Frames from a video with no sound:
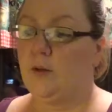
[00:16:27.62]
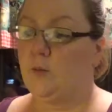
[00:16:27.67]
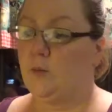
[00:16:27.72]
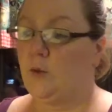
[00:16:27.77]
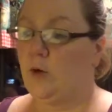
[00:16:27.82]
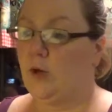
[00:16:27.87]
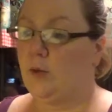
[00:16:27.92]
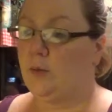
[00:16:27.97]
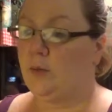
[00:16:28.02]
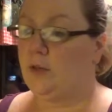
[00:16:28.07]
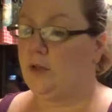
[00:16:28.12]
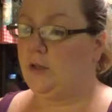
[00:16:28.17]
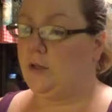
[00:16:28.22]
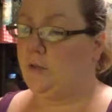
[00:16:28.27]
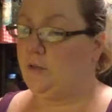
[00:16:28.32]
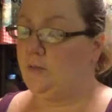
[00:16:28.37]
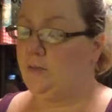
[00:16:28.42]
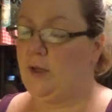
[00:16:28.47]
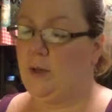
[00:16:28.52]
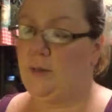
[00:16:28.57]

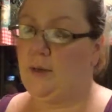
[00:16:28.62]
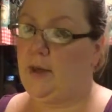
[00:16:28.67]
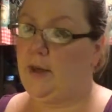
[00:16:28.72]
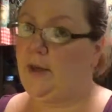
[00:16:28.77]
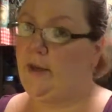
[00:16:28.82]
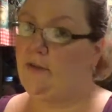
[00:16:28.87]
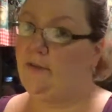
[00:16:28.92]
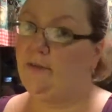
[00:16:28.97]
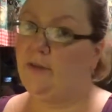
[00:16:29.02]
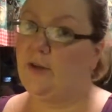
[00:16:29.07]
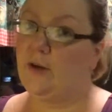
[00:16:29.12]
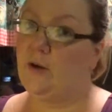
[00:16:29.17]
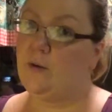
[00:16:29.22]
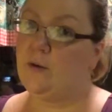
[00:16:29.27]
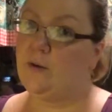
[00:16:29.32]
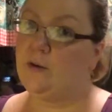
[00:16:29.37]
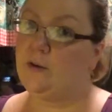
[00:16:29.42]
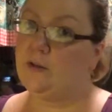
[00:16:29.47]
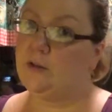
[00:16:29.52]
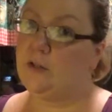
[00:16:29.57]
Probably maybe a half an
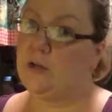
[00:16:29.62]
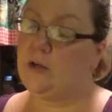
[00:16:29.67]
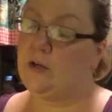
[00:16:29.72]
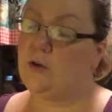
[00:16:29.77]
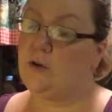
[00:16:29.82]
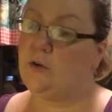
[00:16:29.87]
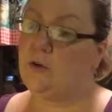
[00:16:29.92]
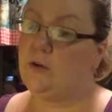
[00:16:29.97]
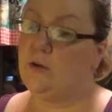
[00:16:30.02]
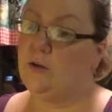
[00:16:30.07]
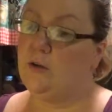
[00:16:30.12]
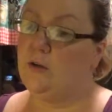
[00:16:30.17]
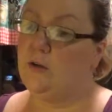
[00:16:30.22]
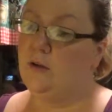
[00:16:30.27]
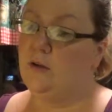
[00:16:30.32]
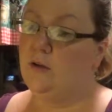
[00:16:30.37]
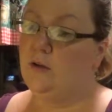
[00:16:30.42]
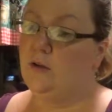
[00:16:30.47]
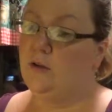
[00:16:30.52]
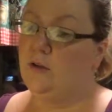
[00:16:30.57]
hour or so.
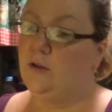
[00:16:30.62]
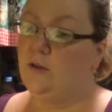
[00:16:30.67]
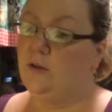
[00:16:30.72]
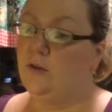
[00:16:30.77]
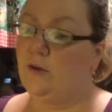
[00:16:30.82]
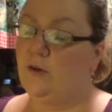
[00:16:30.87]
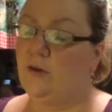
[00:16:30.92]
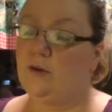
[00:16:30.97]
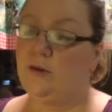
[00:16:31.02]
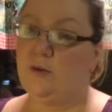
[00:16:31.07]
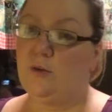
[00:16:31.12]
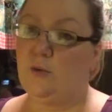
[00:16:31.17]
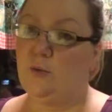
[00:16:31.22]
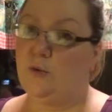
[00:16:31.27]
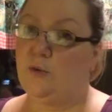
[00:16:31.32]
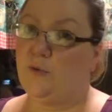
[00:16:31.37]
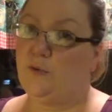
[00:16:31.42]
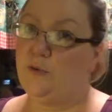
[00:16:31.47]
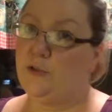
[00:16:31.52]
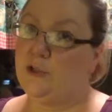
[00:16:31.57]
You could also
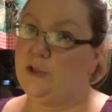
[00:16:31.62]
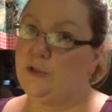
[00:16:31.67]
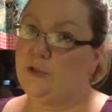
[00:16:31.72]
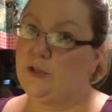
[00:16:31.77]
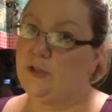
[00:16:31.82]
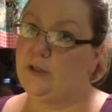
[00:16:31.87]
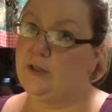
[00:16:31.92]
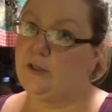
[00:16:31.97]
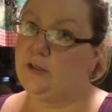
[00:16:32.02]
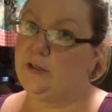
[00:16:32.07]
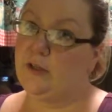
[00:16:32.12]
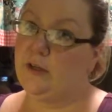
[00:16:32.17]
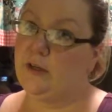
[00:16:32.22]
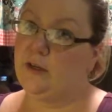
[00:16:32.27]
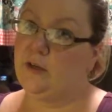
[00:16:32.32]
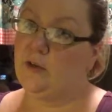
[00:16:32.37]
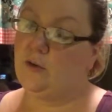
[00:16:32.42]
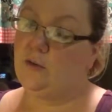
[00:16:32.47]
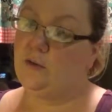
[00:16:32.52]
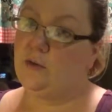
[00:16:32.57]
refrigerate this
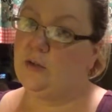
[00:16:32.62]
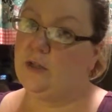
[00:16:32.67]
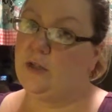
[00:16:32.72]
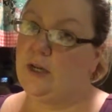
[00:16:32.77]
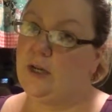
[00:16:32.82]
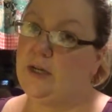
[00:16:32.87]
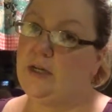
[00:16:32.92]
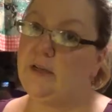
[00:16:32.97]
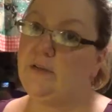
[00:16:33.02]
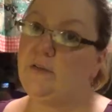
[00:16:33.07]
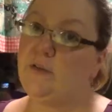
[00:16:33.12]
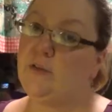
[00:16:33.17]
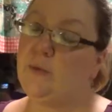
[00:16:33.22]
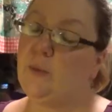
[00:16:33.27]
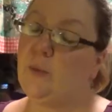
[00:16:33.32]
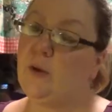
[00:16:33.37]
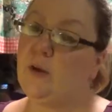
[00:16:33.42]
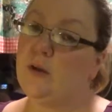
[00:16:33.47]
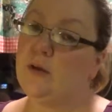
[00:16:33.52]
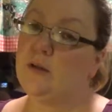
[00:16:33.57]
cake overnight if you
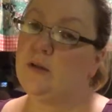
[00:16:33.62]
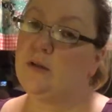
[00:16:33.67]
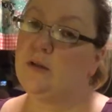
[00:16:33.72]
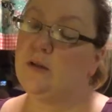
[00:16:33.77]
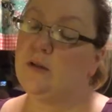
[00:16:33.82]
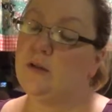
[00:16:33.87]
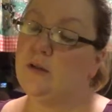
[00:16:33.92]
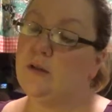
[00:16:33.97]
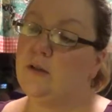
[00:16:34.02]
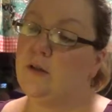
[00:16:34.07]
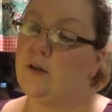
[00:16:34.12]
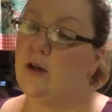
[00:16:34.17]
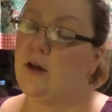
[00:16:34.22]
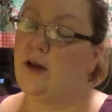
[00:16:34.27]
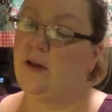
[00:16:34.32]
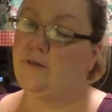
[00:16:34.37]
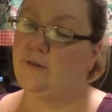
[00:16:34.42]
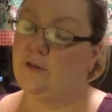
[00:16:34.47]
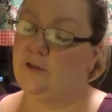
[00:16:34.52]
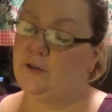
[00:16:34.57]
want.
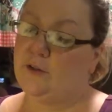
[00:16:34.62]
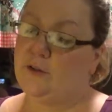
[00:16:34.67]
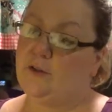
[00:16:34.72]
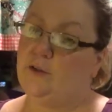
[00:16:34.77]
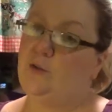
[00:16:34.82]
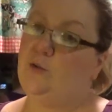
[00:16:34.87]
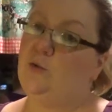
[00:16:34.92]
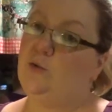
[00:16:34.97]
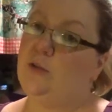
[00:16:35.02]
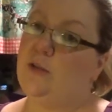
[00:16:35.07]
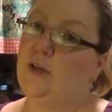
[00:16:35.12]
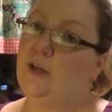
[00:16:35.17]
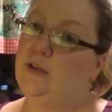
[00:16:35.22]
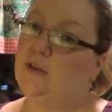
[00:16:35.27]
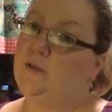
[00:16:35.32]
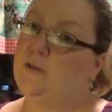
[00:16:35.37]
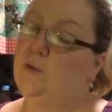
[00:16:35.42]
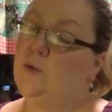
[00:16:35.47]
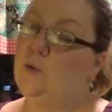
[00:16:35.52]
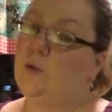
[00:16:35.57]
After it's cooled down,
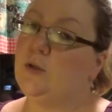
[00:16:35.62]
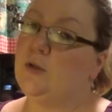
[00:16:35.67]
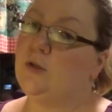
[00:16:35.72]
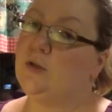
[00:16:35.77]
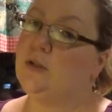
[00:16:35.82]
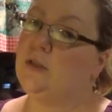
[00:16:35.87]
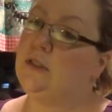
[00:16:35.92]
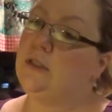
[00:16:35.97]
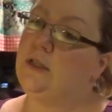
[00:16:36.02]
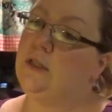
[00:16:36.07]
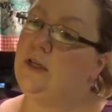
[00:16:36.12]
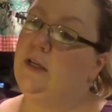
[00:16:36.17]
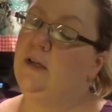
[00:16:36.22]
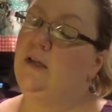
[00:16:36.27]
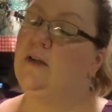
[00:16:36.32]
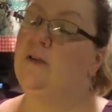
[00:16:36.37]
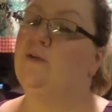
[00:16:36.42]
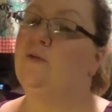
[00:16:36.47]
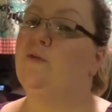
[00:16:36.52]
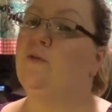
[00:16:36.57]
of course.
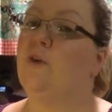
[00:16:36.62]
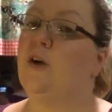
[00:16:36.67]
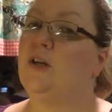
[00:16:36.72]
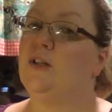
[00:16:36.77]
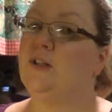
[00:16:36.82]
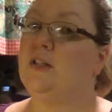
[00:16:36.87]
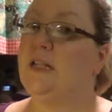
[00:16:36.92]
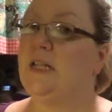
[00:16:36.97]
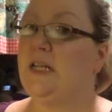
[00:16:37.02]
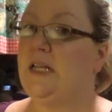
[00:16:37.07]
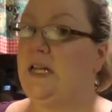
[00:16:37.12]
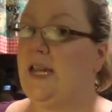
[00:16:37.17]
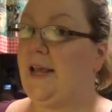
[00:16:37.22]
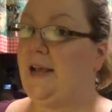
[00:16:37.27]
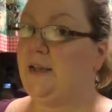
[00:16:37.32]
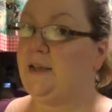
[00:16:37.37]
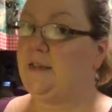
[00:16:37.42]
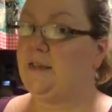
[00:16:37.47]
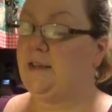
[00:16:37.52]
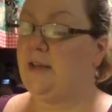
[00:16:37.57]
Frost it the
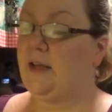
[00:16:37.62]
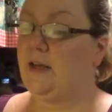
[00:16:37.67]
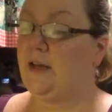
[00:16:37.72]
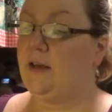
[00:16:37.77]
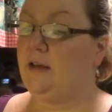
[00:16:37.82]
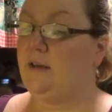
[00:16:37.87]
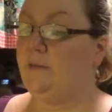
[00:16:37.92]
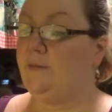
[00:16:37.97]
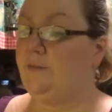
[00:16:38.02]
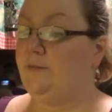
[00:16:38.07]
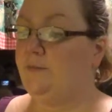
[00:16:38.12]
next day.